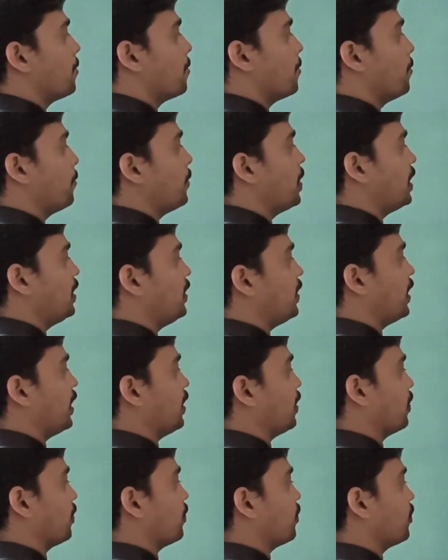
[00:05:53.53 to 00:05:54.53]

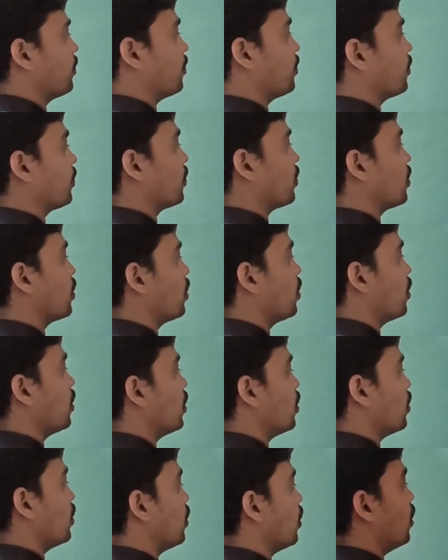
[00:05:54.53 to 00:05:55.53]
pentane.
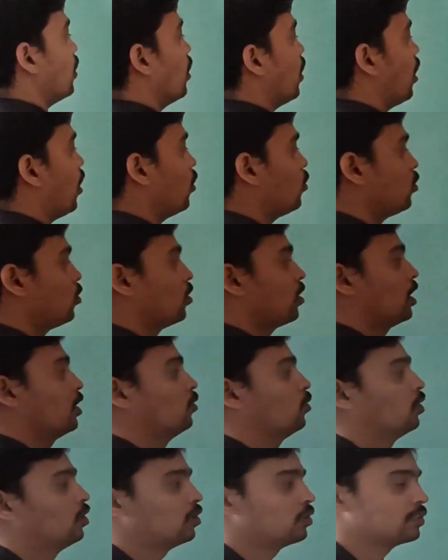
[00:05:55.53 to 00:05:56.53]
How to
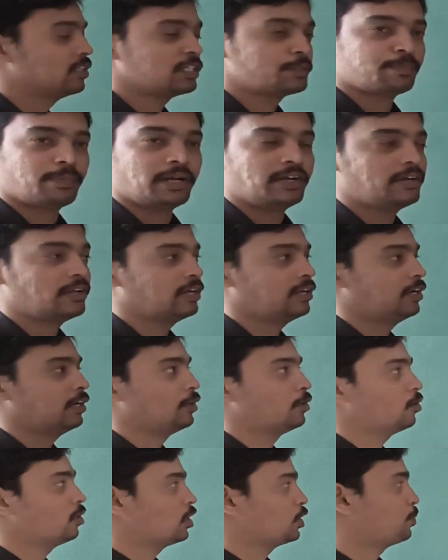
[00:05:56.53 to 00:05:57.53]
convert this pentane
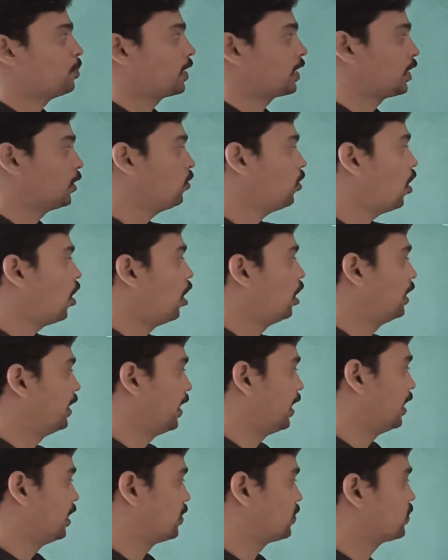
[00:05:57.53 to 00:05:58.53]
into respective
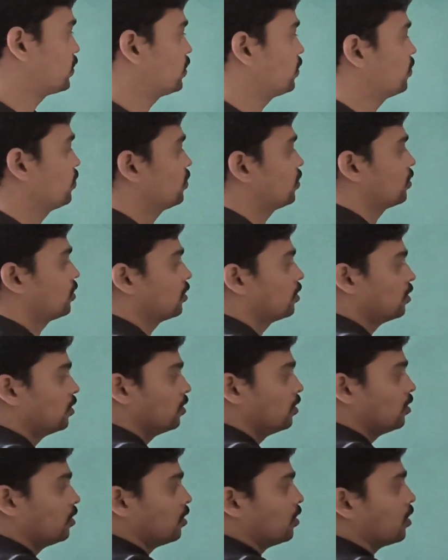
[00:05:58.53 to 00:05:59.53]
aldehydes?
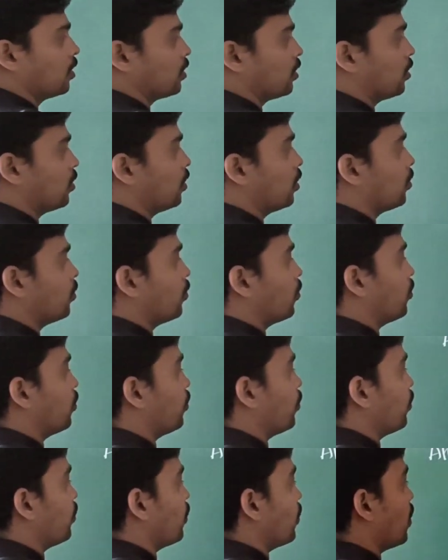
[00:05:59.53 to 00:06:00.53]
The
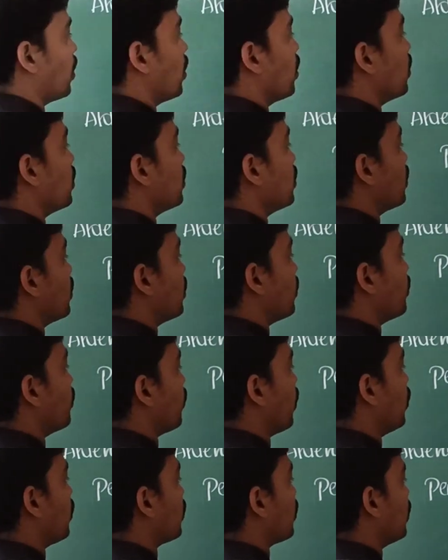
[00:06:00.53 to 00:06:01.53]

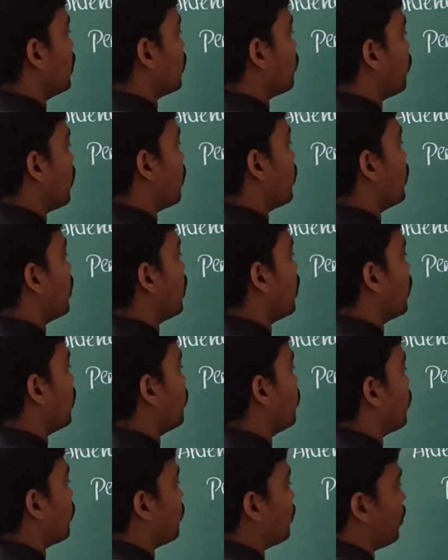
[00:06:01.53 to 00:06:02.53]
molecular formula of